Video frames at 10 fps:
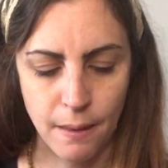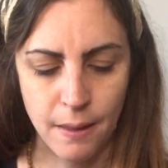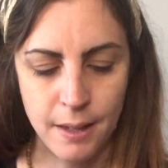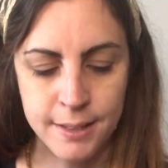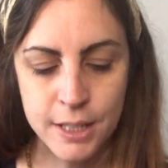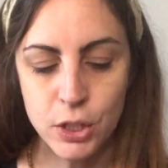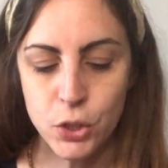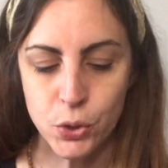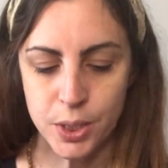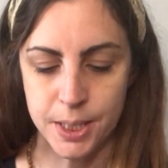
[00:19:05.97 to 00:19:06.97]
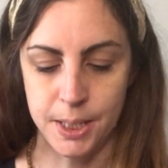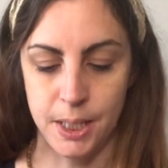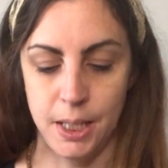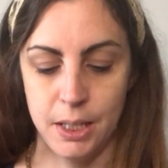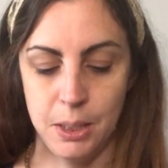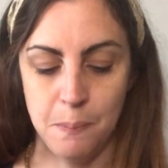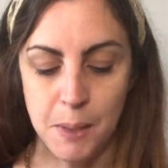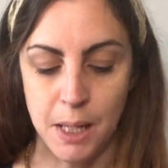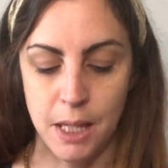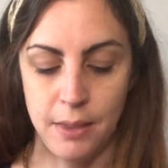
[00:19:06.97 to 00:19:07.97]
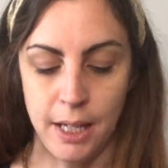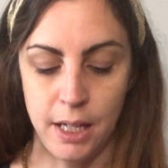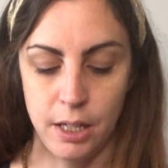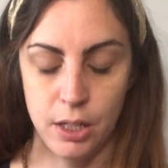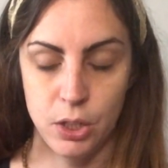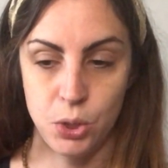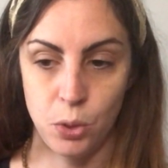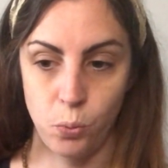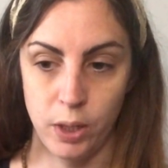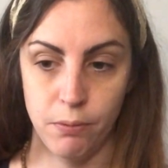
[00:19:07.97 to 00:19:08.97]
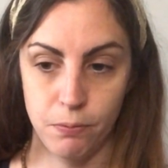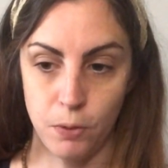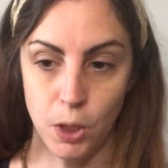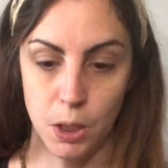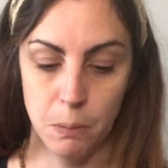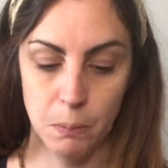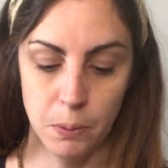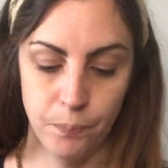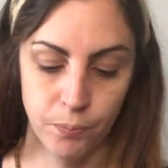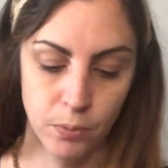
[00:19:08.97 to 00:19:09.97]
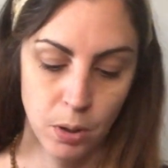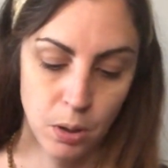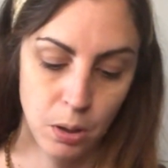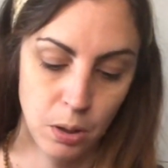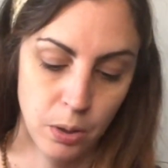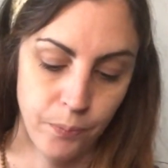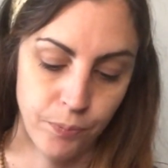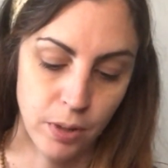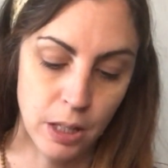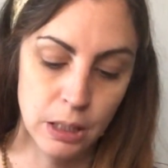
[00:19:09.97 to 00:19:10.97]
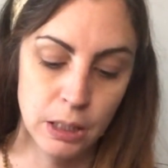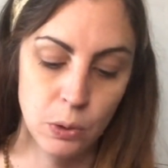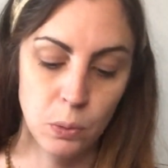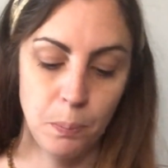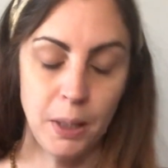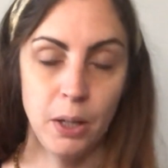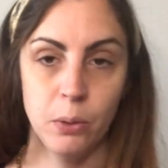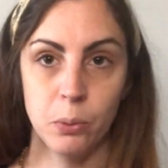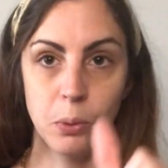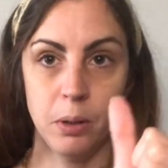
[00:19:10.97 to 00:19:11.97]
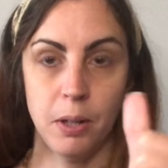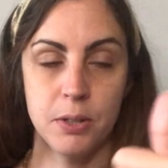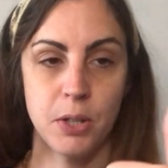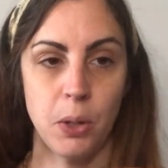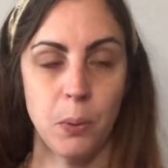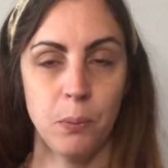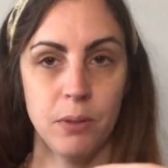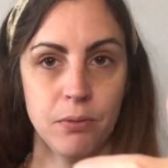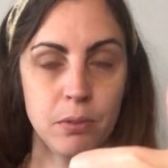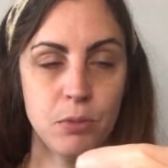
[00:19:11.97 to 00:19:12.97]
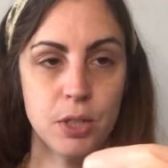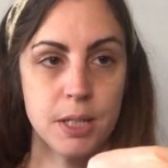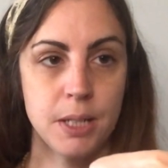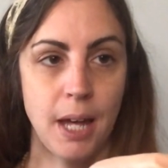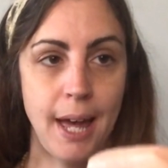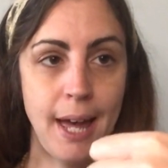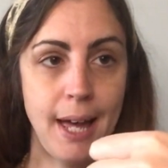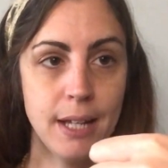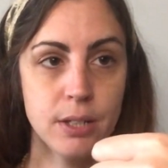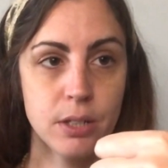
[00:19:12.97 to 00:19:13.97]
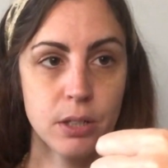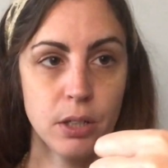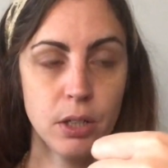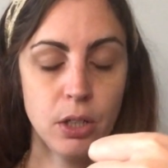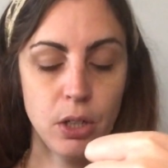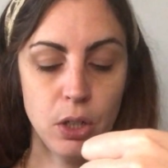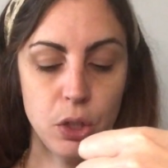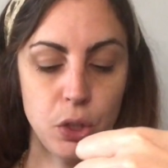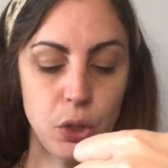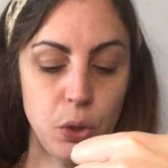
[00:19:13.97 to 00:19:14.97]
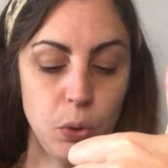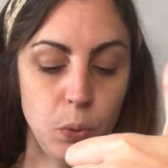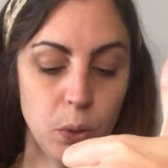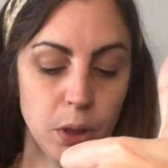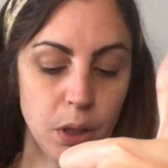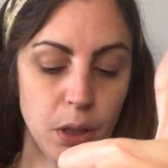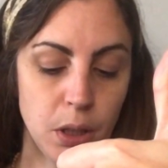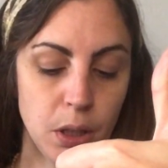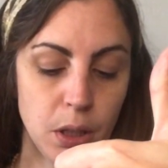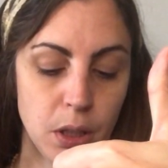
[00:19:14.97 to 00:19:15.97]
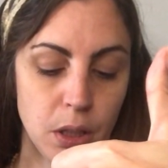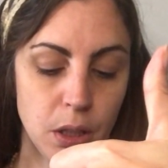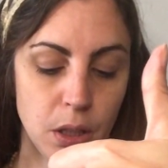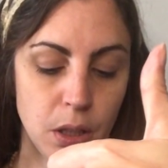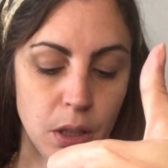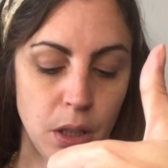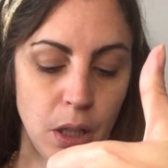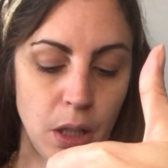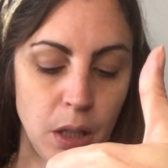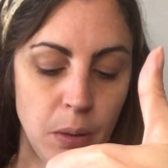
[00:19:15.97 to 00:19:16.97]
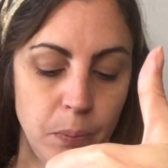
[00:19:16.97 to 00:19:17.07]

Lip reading: it's interesting to me that she went from a little pilgrim. So it went from just a hat to a